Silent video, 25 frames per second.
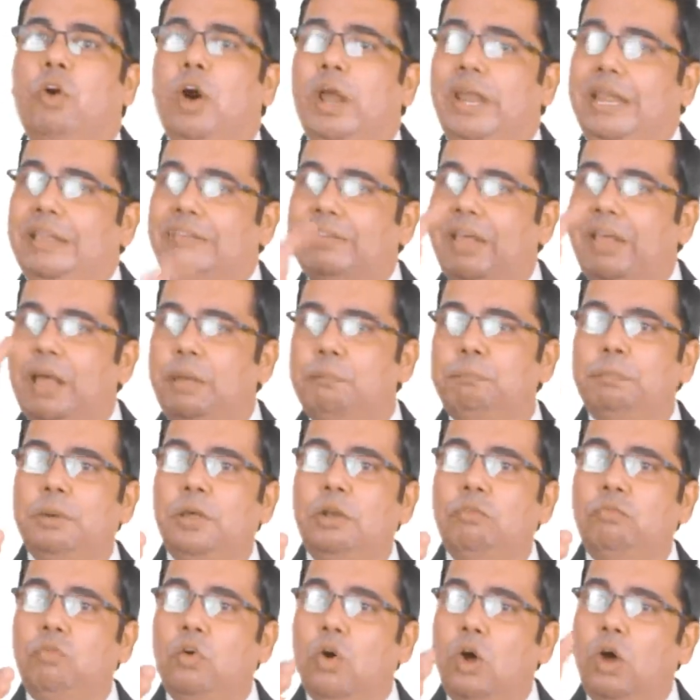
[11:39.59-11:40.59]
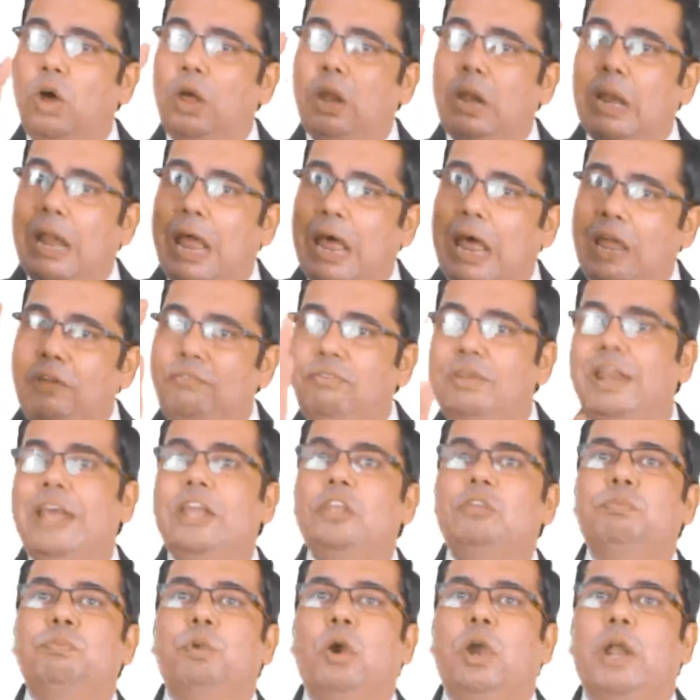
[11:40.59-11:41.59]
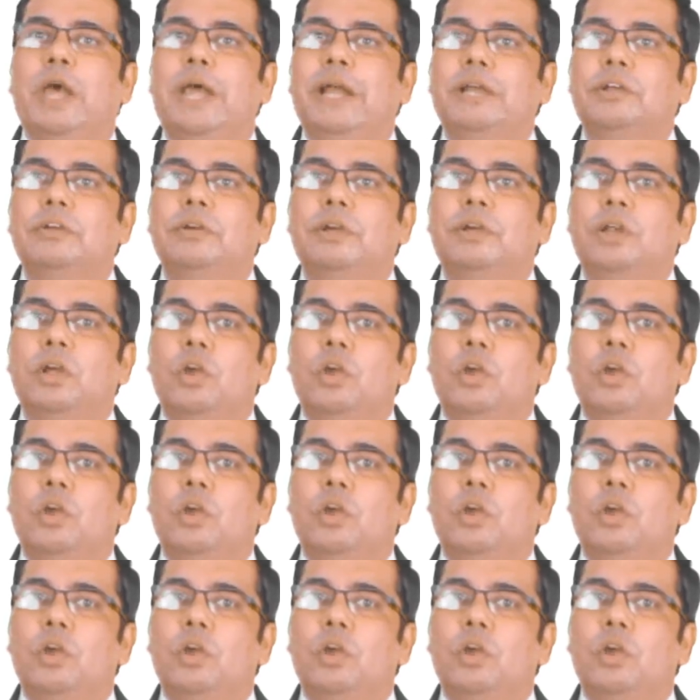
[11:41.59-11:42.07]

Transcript: For example, for lyophilized product,